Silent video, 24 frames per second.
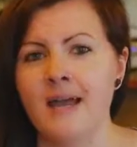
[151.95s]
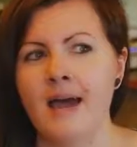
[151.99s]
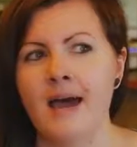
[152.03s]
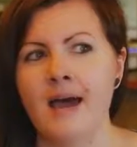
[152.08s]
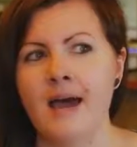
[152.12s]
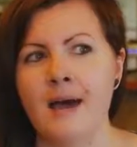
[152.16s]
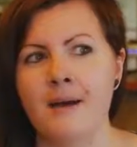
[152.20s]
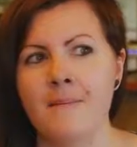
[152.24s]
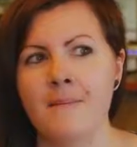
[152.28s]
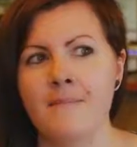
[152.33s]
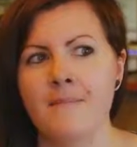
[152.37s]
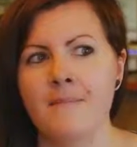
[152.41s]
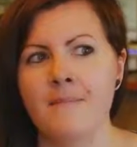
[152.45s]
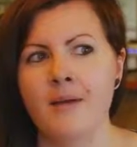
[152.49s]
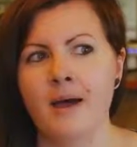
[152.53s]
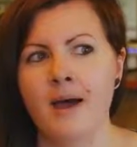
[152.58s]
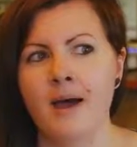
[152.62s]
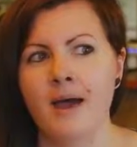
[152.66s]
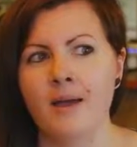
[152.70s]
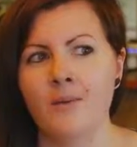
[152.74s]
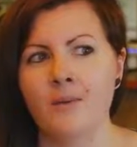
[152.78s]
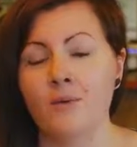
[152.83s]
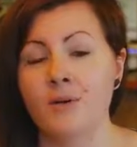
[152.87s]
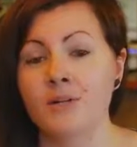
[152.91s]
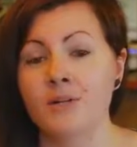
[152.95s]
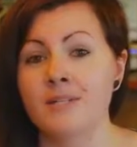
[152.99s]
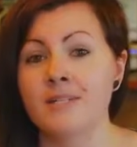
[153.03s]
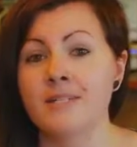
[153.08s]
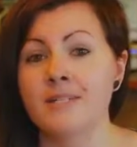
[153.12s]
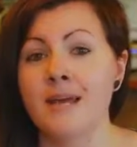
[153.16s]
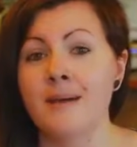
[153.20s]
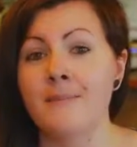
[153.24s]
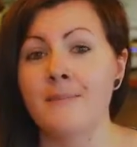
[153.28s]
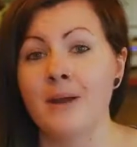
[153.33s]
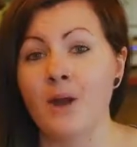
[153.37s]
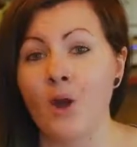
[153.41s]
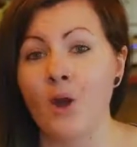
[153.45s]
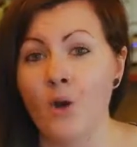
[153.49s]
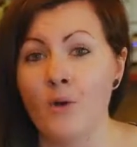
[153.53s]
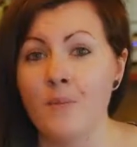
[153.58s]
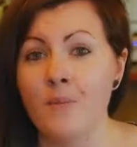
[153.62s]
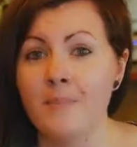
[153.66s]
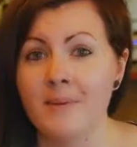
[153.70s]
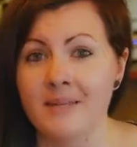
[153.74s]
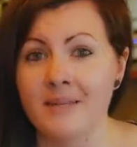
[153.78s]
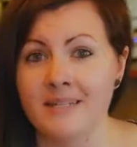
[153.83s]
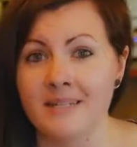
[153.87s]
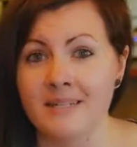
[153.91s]
I wanted to start my
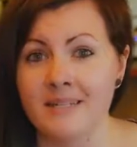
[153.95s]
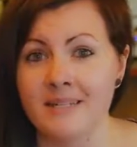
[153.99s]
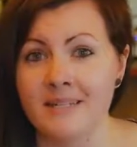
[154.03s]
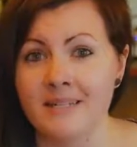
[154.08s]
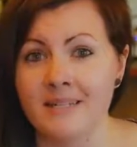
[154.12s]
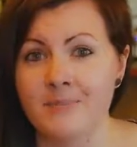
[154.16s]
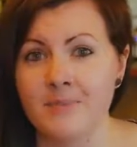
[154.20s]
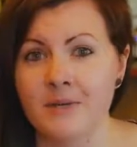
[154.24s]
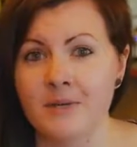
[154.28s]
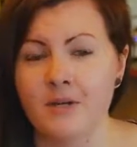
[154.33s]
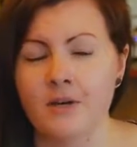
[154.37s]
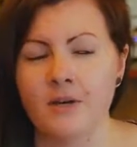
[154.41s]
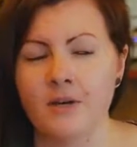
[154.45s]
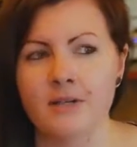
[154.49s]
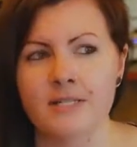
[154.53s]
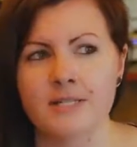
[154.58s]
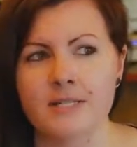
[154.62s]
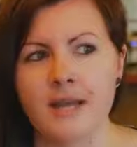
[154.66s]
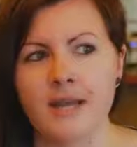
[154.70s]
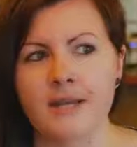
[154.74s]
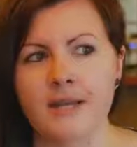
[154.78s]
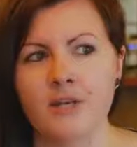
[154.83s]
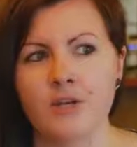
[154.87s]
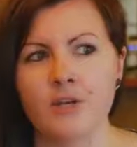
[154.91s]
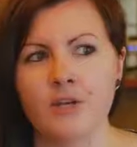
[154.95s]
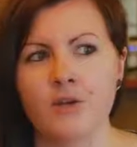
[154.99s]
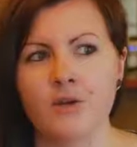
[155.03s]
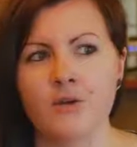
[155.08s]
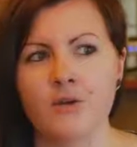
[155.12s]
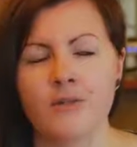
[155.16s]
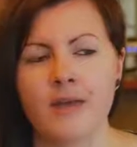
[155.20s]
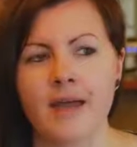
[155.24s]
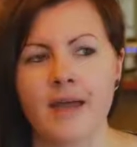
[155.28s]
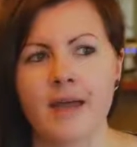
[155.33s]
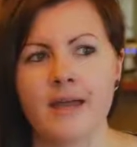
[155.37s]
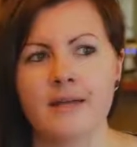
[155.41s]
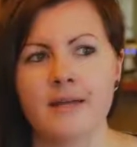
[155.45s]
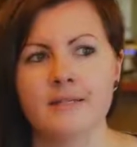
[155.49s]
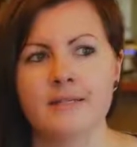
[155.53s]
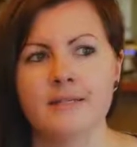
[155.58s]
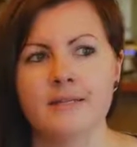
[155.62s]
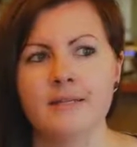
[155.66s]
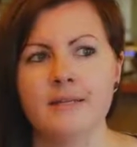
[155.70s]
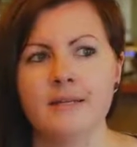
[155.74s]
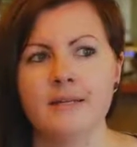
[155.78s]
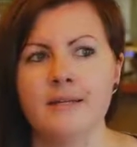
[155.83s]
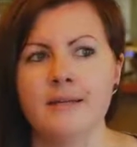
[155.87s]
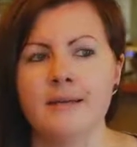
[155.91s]
own business because I knew
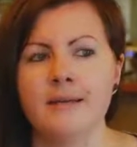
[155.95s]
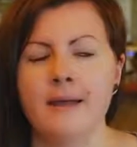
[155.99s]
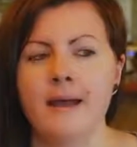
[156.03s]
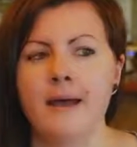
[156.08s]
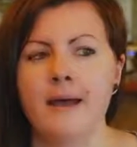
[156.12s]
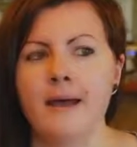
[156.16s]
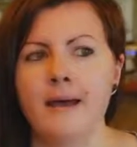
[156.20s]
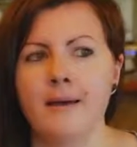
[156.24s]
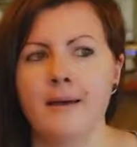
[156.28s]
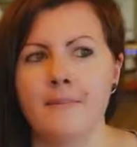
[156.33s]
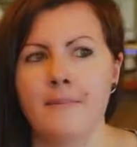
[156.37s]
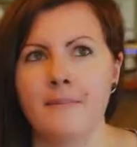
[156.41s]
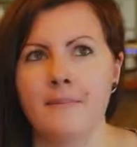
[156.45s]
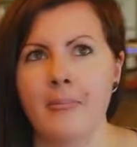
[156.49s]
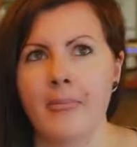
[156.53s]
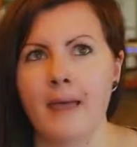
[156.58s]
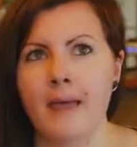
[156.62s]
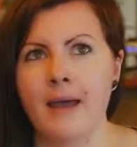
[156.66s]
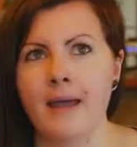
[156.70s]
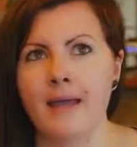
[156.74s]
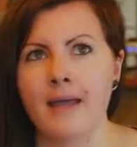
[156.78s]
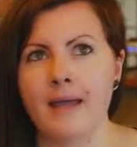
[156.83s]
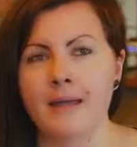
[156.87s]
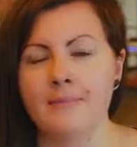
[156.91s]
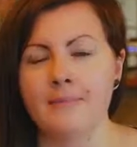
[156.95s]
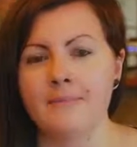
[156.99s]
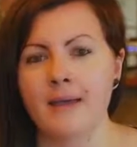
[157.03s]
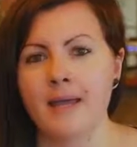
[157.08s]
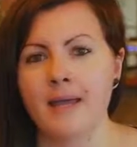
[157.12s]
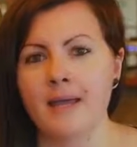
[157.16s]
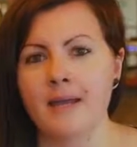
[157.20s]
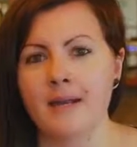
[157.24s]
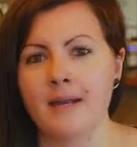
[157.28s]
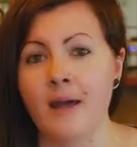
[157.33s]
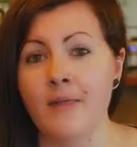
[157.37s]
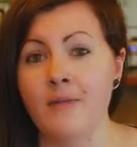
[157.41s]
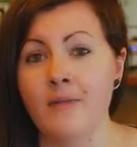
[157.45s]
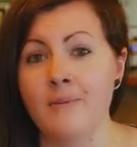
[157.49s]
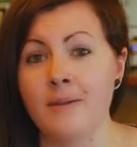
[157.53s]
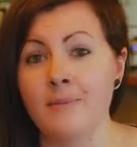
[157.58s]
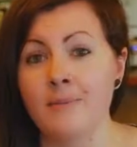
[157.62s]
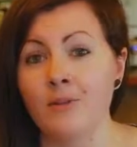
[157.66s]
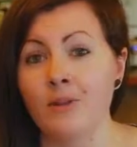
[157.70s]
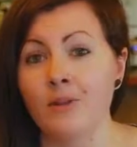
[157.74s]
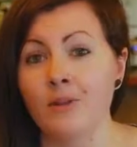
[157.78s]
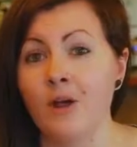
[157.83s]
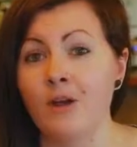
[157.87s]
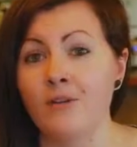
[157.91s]
that I had made other
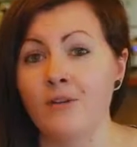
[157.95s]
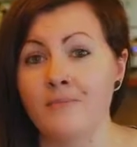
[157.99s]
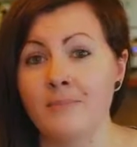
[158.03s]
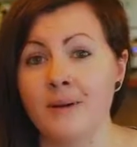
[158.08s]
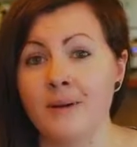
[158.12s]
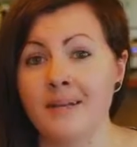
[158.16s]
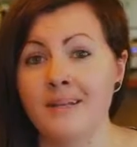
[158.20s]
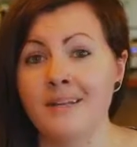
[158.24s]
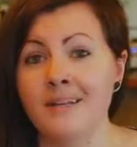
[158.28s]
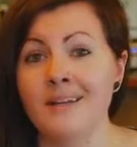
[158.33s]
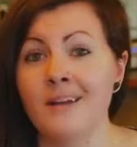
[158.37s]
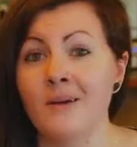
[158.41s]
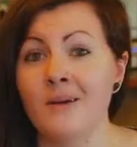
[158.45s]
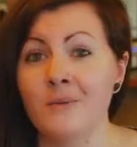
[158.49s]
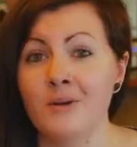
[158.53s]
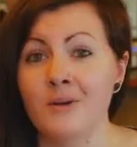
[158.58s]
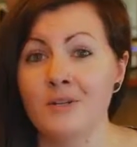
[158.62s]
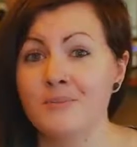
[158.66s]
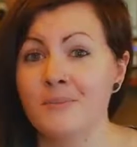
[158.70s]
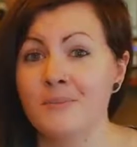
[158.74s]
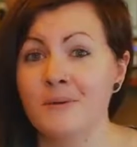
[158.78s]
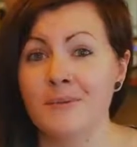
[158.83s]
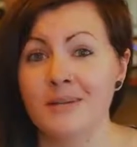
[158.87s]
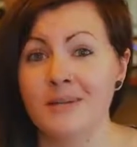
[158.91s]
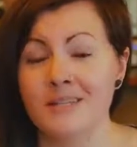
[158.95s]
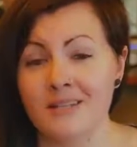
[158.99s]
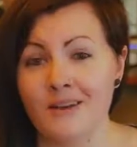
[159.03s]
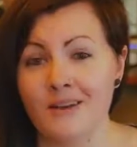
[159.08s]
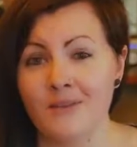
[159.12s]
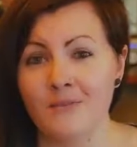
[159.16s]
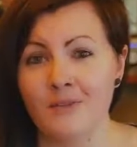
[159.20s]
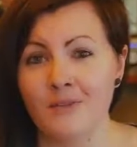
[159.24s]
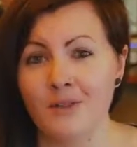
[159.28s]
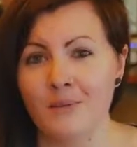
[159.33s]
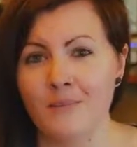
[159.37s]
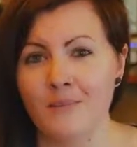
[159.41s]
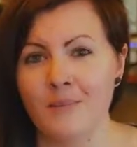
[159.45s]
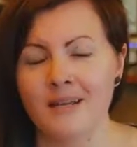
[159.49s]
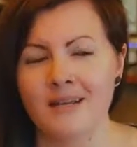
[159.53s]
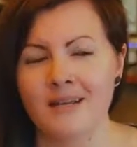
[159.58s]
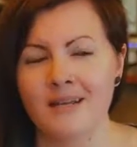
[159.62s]
people a lot of money, and I wanted to make myself a lot of